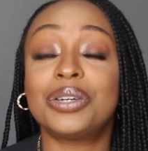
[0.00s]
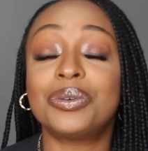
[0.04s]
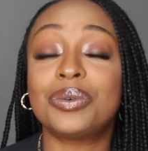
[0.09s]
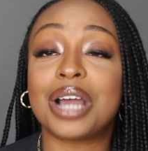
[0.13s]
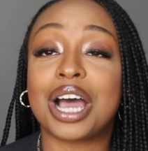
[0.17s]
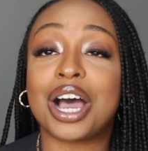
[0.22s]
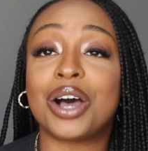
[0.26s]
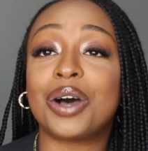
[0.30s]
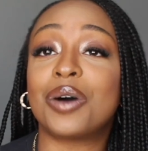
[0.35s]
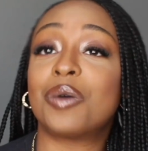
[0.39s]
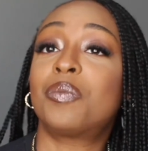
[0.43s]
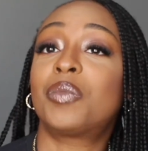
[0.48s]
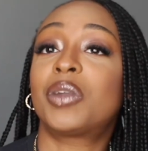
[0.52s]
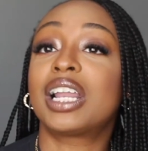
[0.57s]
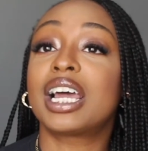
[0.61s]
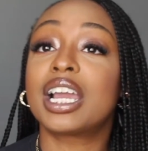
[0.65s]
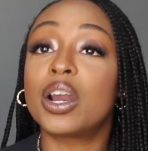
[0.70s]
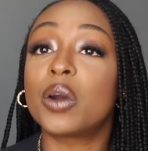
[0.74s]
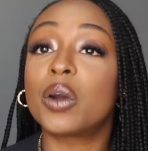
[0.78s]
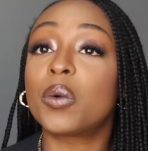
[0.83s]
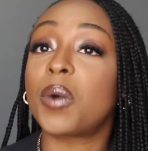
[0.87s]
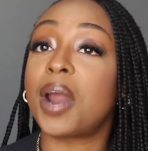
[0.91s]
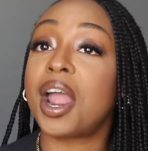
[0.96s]
you know,
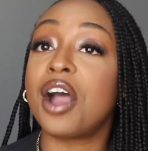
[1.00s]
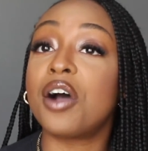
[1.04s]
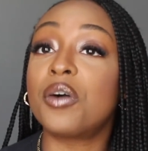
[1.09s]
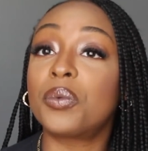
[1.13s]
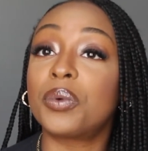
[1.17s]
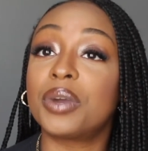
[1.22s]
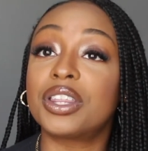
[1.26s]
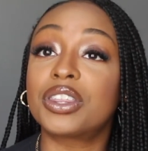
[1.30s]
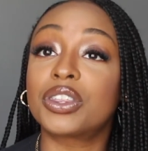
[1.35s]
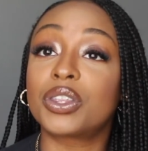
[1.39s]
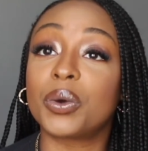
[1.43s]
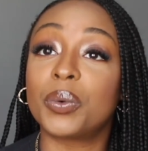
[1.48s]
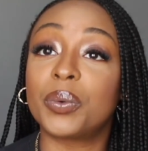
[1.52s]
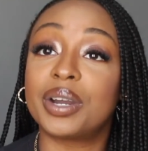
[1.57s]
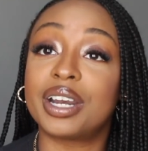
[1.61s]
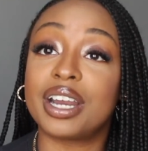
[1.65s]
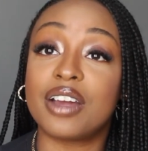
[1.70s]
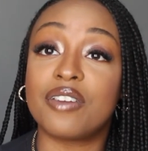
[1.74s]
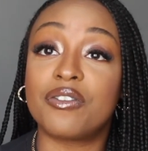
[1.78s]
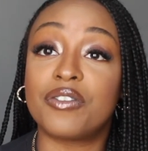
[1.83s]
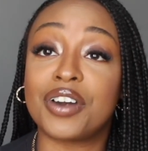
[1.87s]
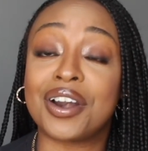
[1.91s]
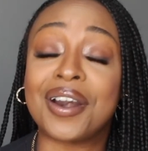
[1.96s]
play around with or
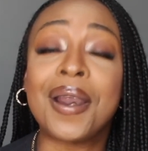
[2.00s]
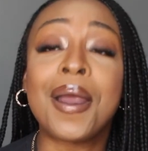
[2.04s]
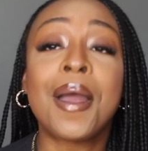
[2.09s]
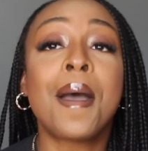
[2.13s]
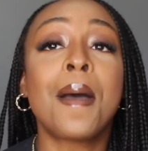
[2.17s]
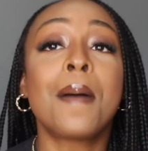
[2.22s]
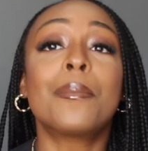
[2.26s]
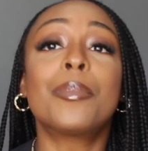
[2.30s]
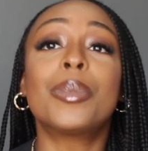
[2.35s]
whatever.